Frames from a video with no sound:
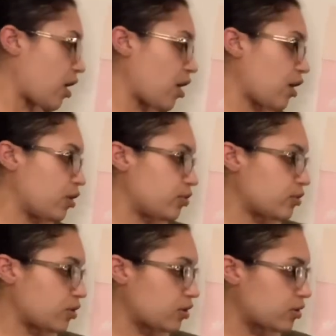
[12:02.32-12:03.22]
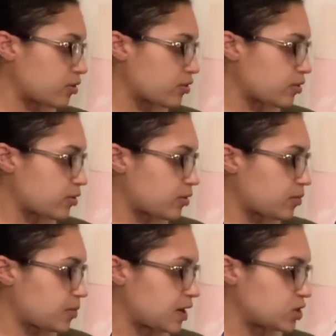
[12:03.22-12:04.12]
other
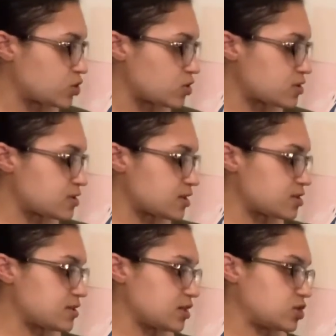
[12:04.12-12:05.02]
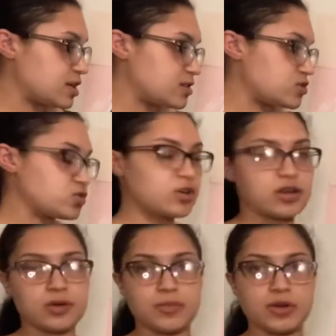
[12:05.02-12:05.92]
pictures such as
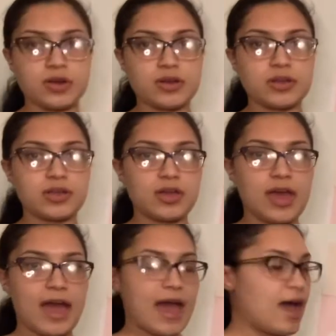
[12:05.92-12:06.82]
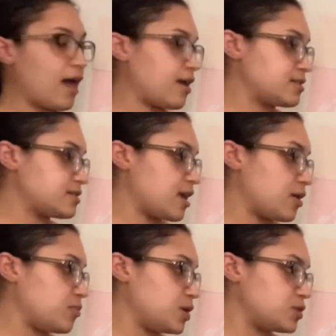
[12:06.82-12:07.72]
Tarana Burke at a
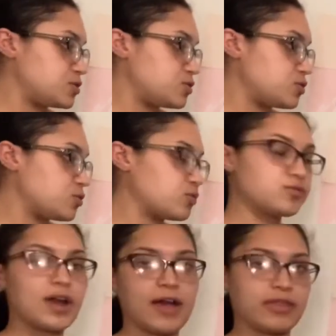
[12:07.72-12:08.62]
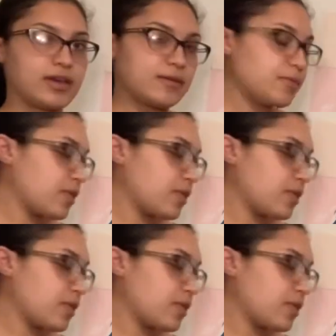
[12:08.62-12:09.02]
Me Too rally